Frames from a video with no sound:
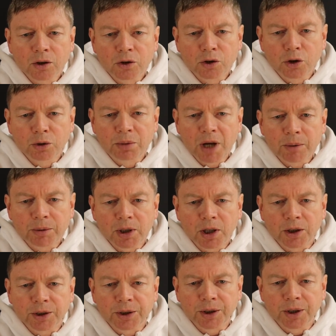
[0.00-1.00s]
to
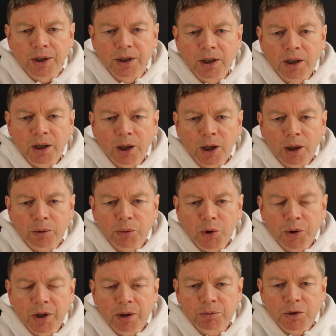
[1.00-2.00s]
Babylon and
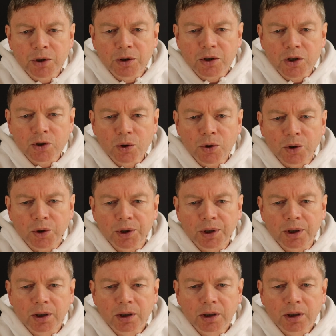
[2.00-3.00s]
put them to the sword.